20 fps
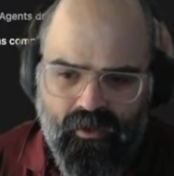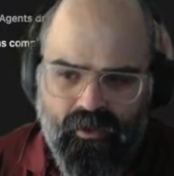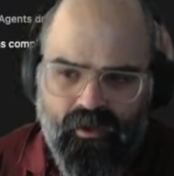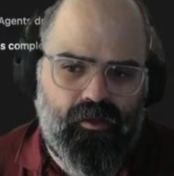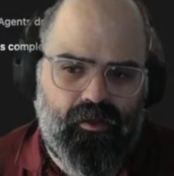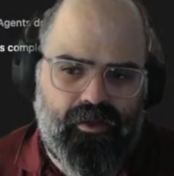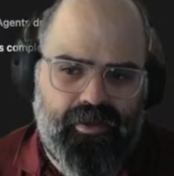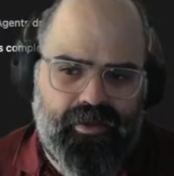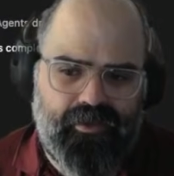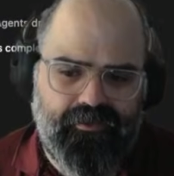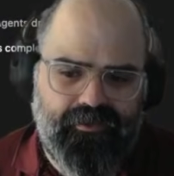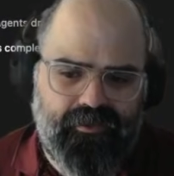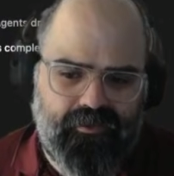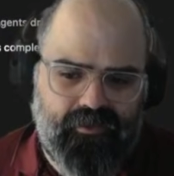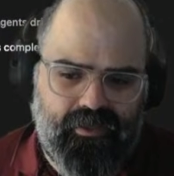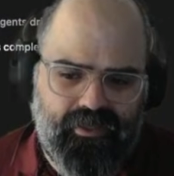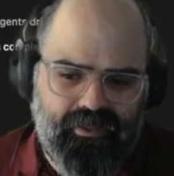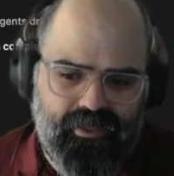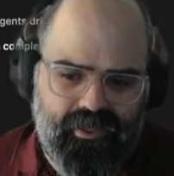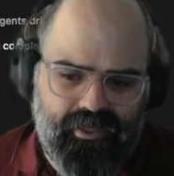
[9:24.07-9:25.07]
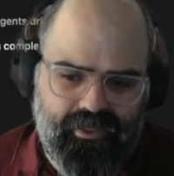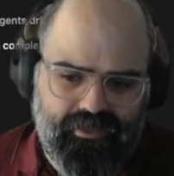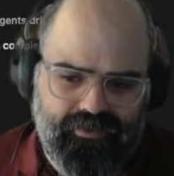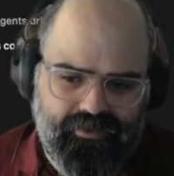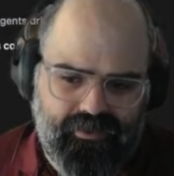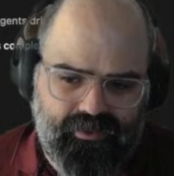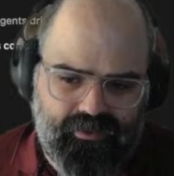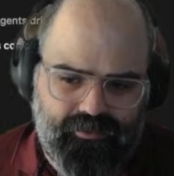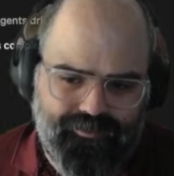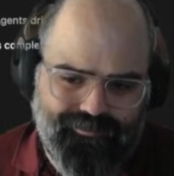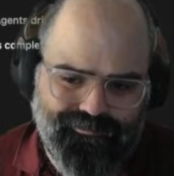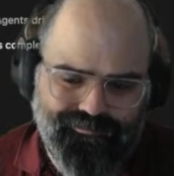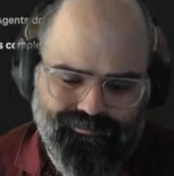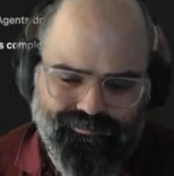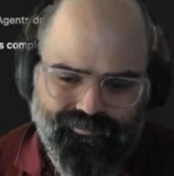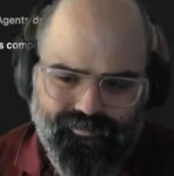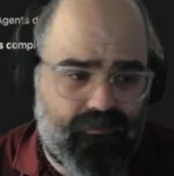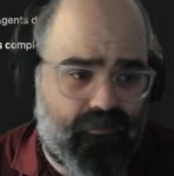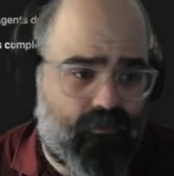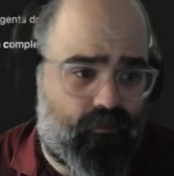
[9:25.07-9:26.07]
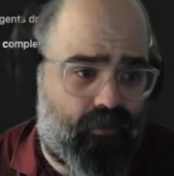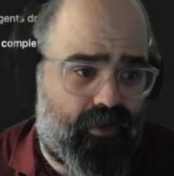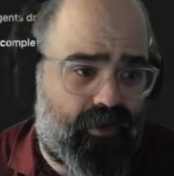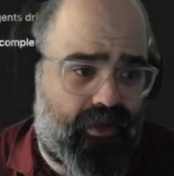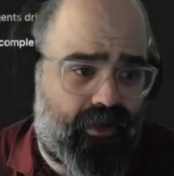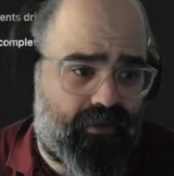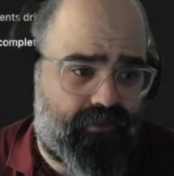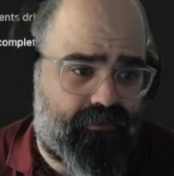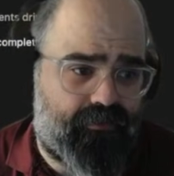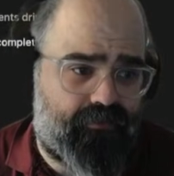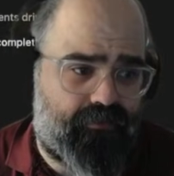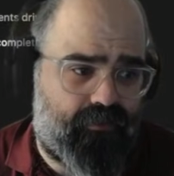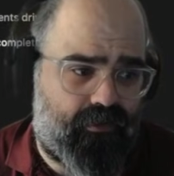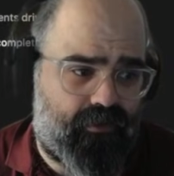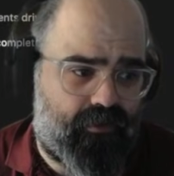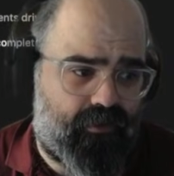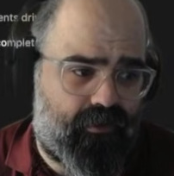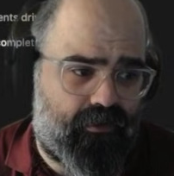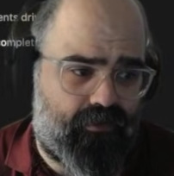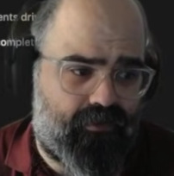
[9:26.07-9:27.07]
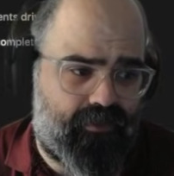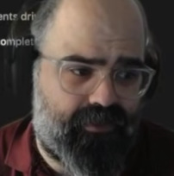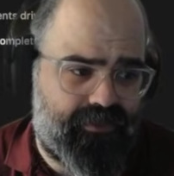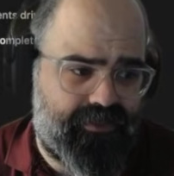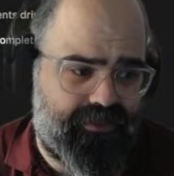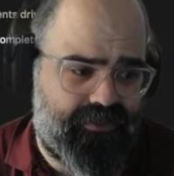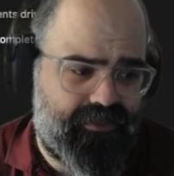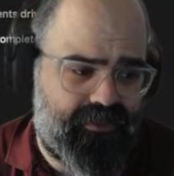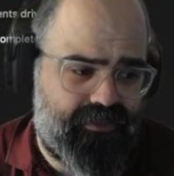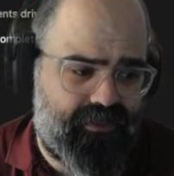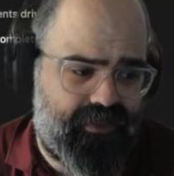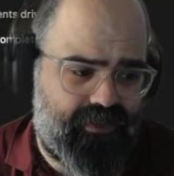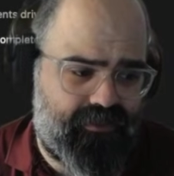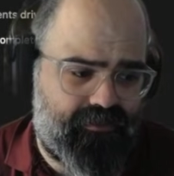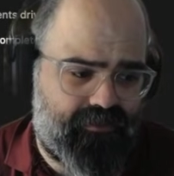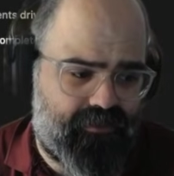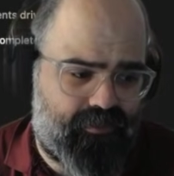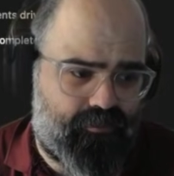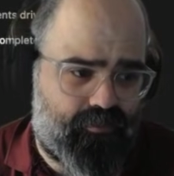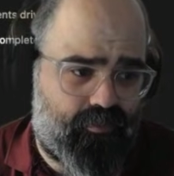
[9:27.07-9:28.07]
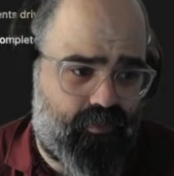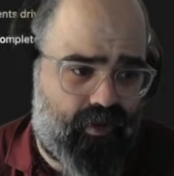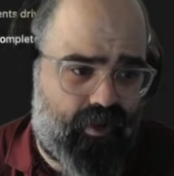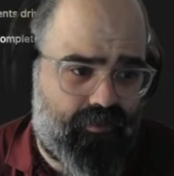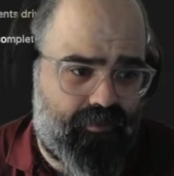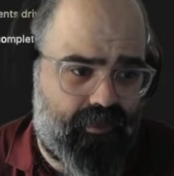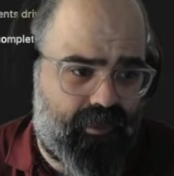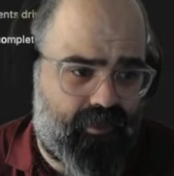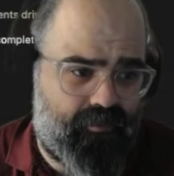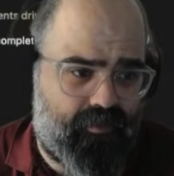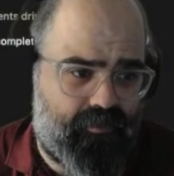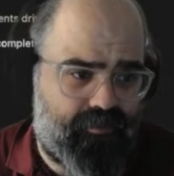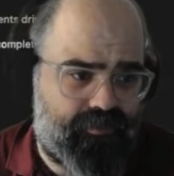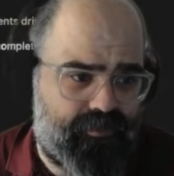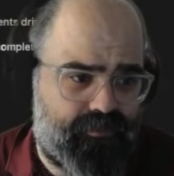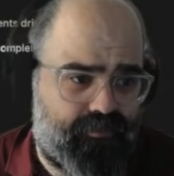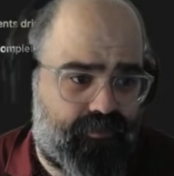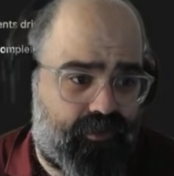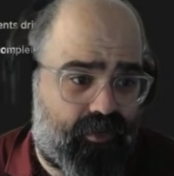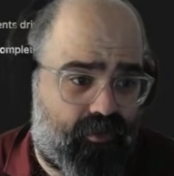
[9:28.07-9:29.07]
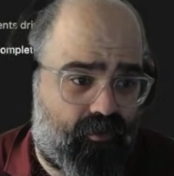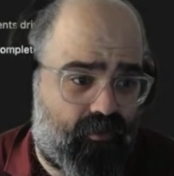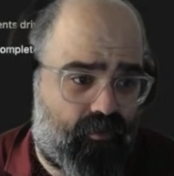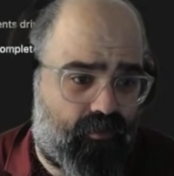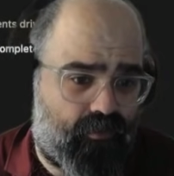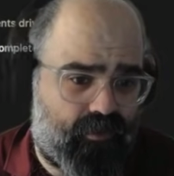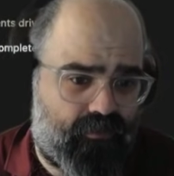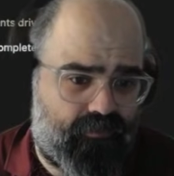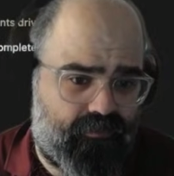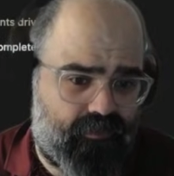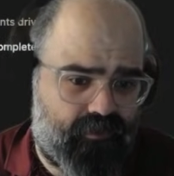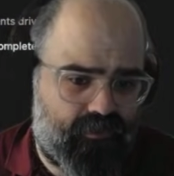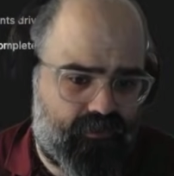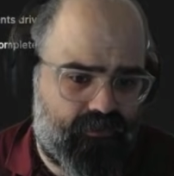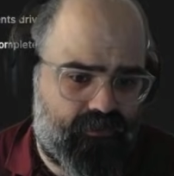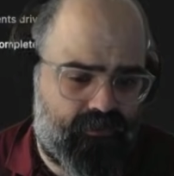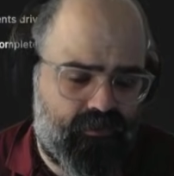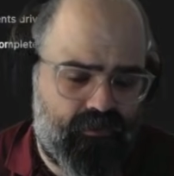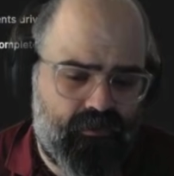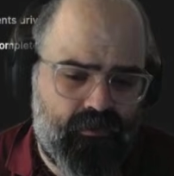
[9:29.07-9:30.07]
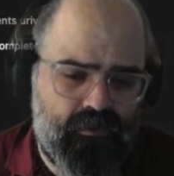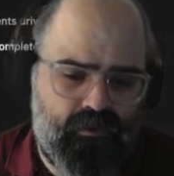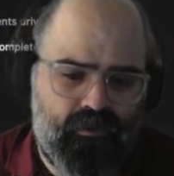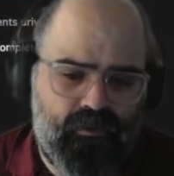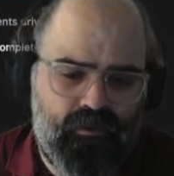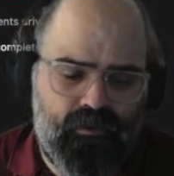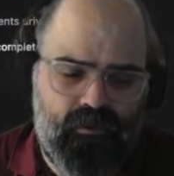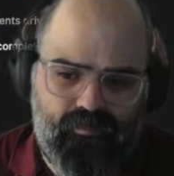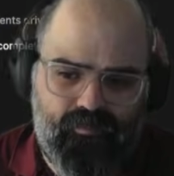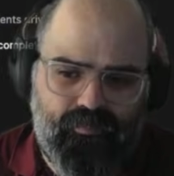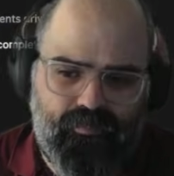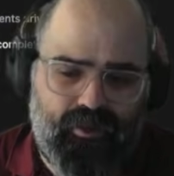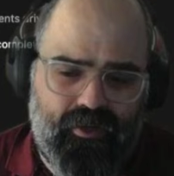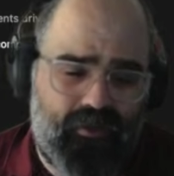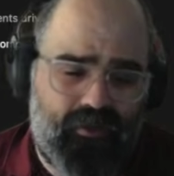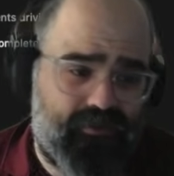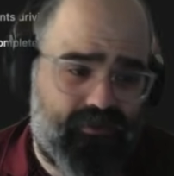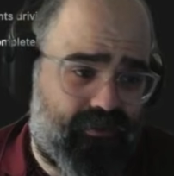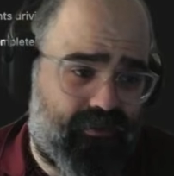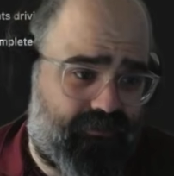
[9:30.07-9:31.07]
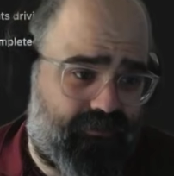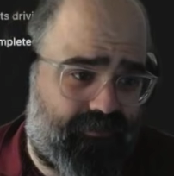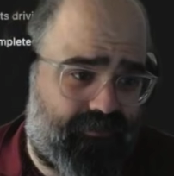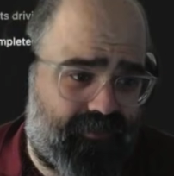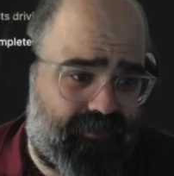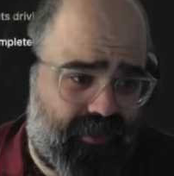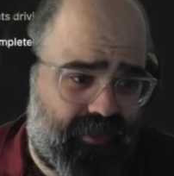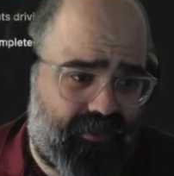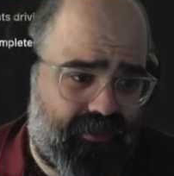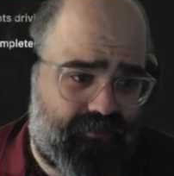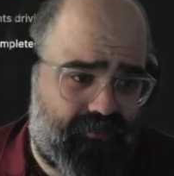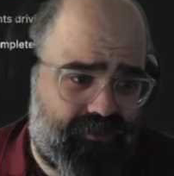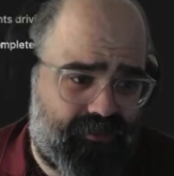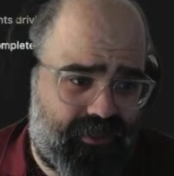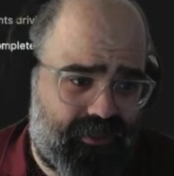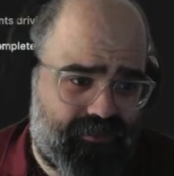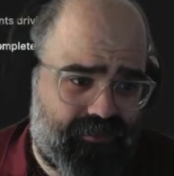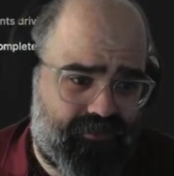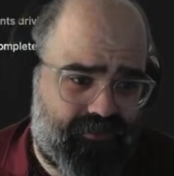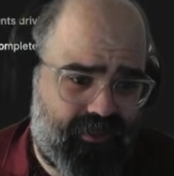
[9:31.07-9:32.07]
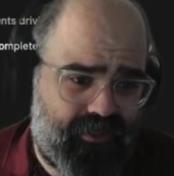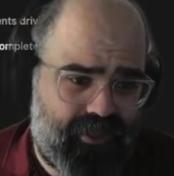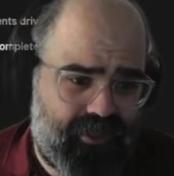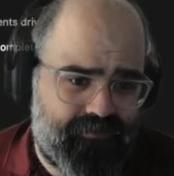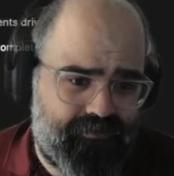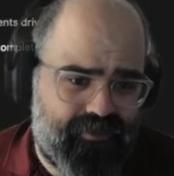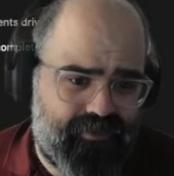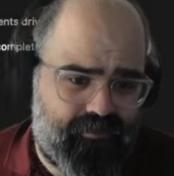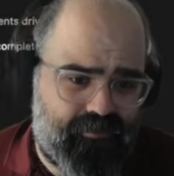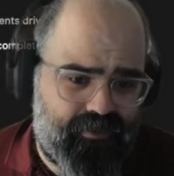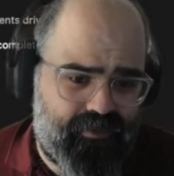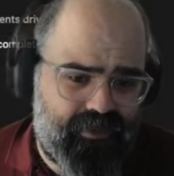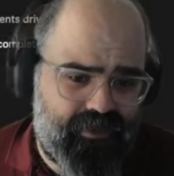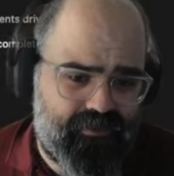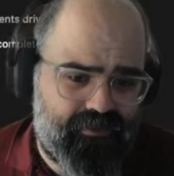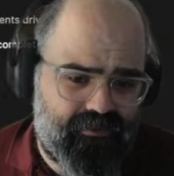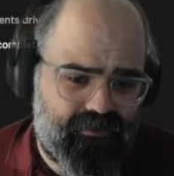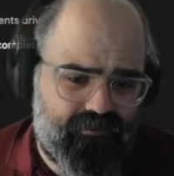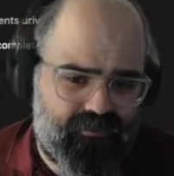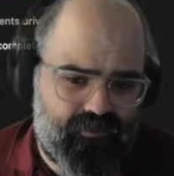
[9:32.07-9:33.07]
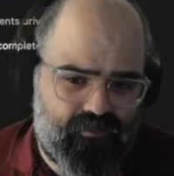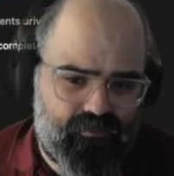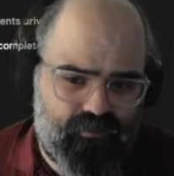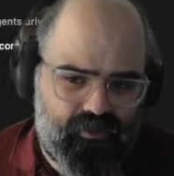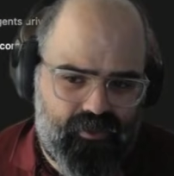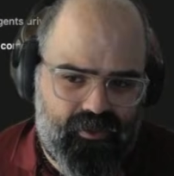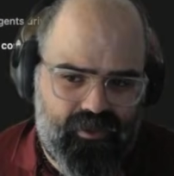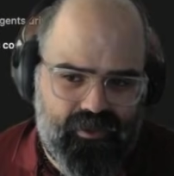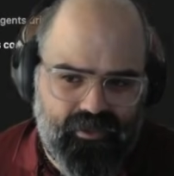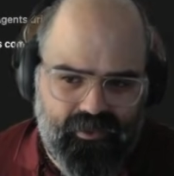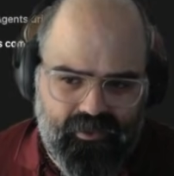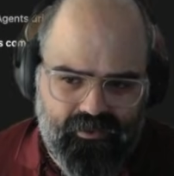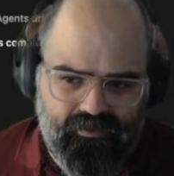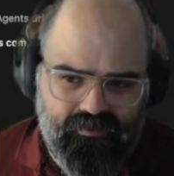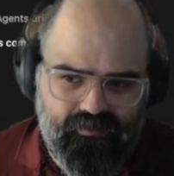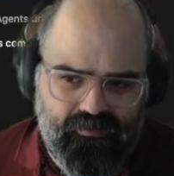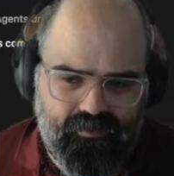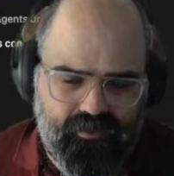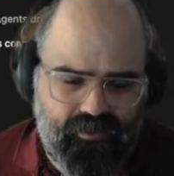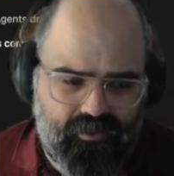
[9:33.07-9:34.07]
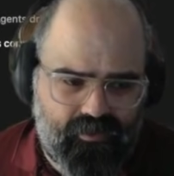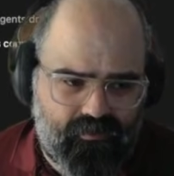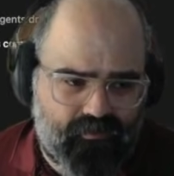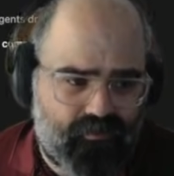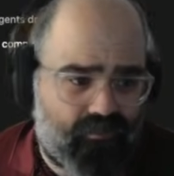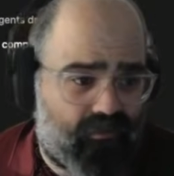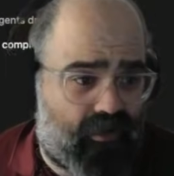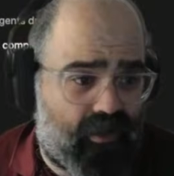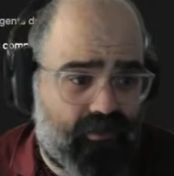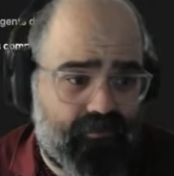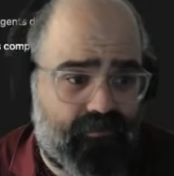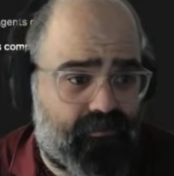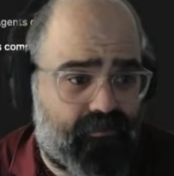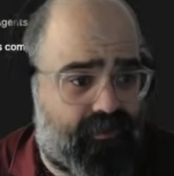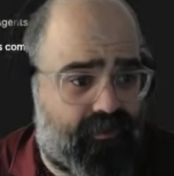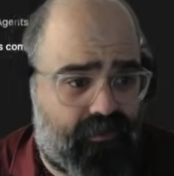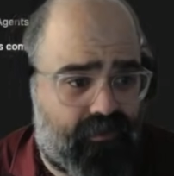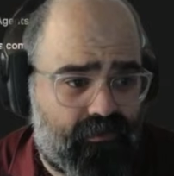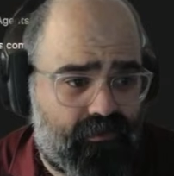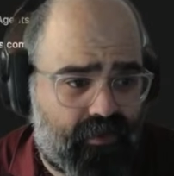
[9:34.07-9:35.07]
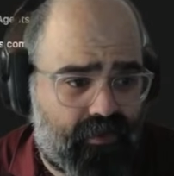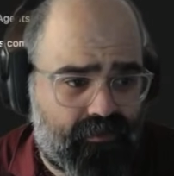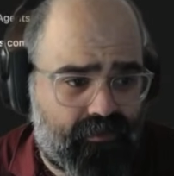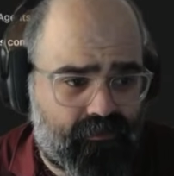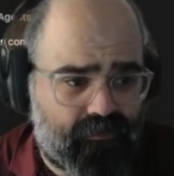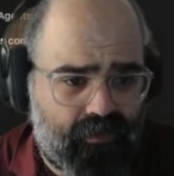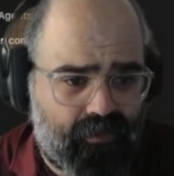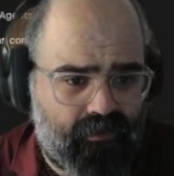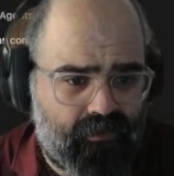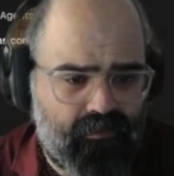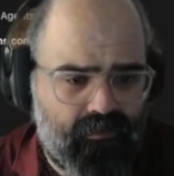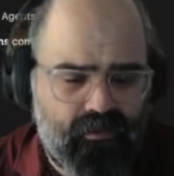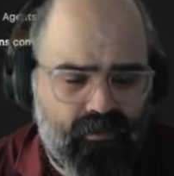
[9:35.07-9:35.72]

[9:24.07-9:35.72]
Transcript: I also like that it's like a warehouse of all your other existing data, so you could probably come up with some pretty cool workflows. But also on the flip side, Notion has a great MCP, so if you're working elsewhere, you could probably do that as well.